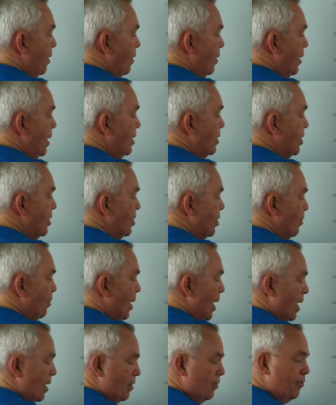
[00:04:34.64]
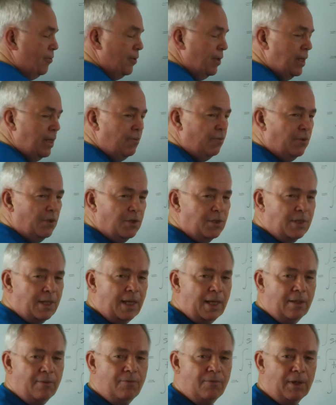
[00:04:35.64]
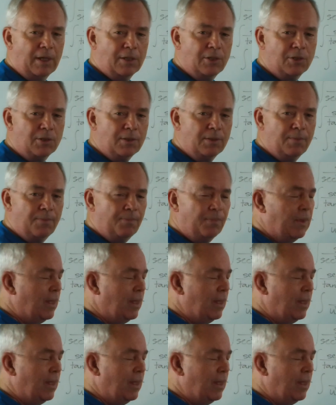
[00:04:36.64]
This is a pattern for an inverse tan function.